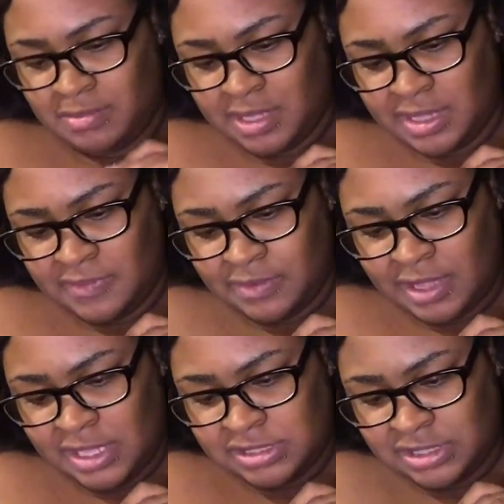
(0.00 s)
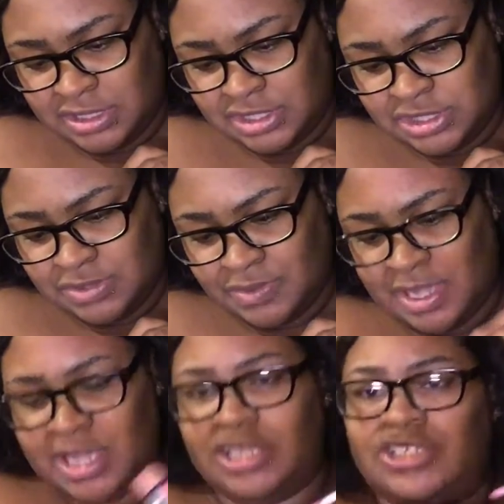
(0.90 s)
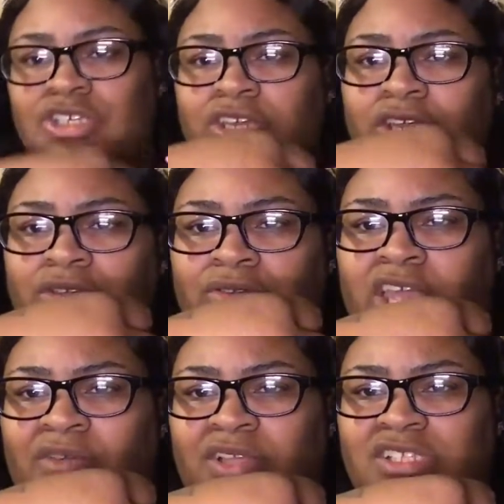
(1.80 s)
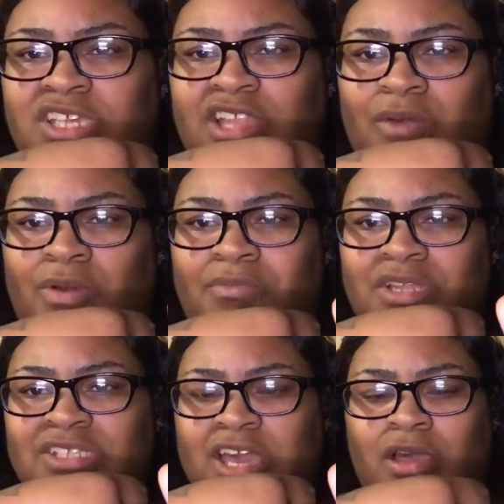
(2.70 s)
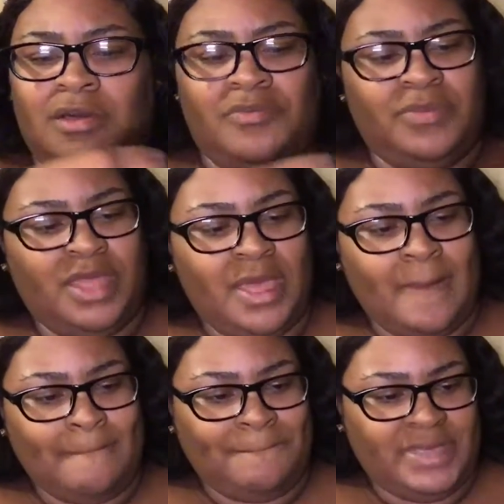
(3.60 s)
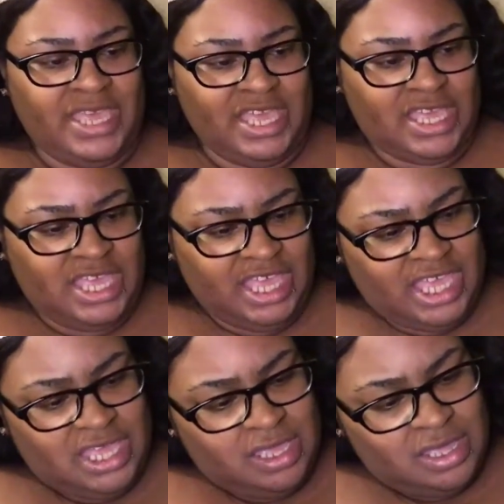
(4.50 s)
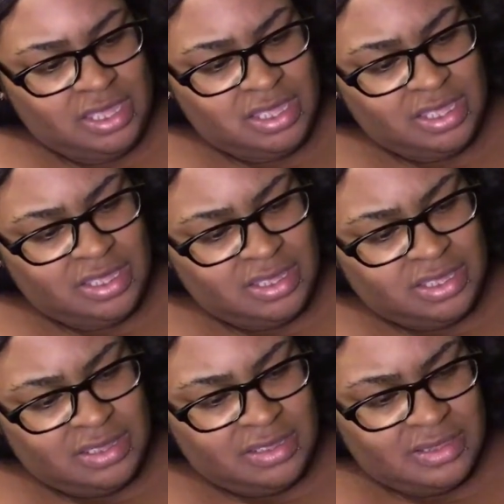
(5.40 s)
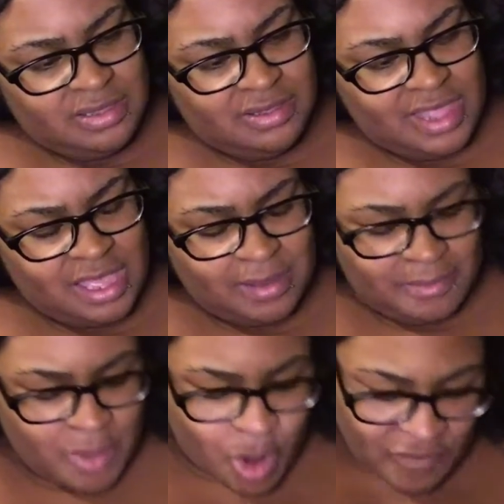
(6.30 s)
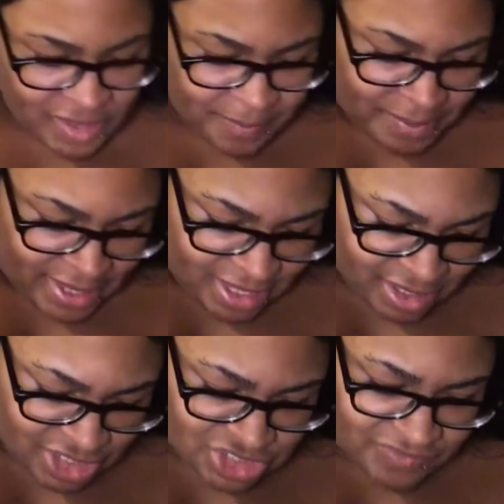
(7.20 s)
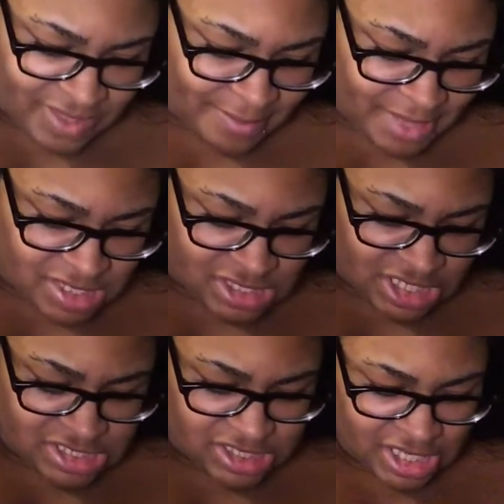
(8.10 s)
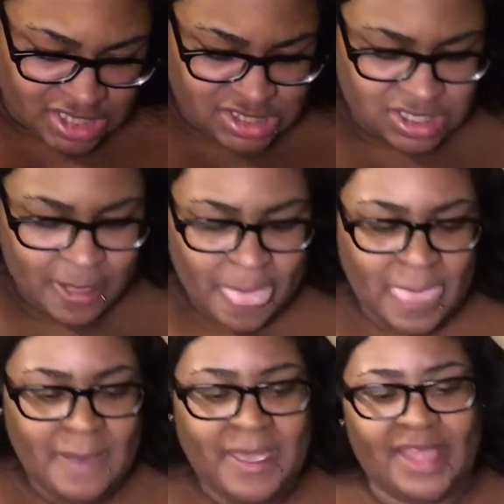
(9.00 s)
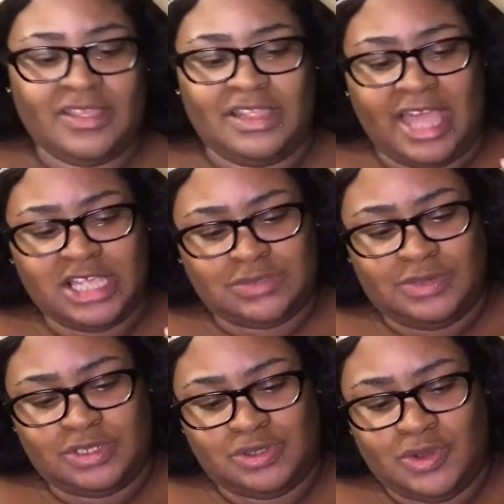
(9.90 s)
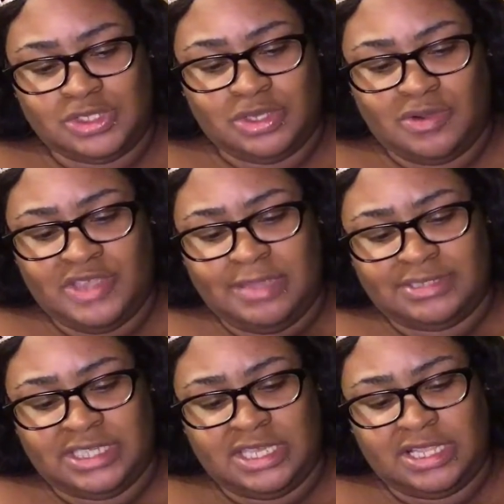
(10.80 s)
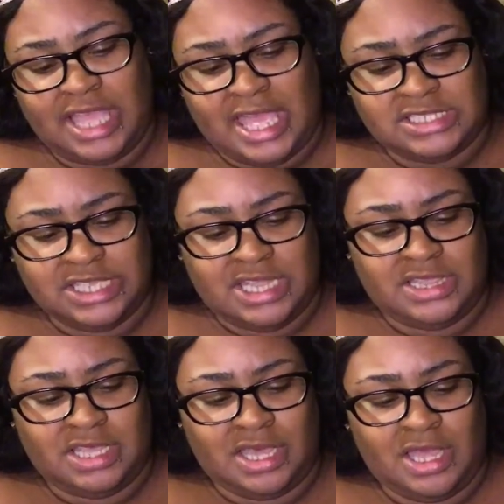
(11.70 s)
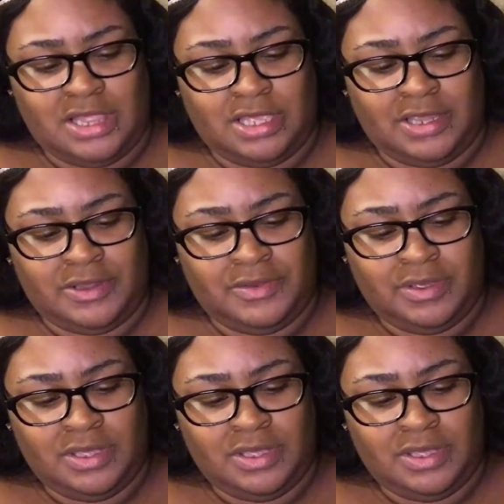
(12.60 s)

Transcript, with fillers: give you guys another swatch. Can't really see that one, but it's like a pinky, like a mauvey pinkish, if that makes any sense. And the last one is also cream sheen glass in the color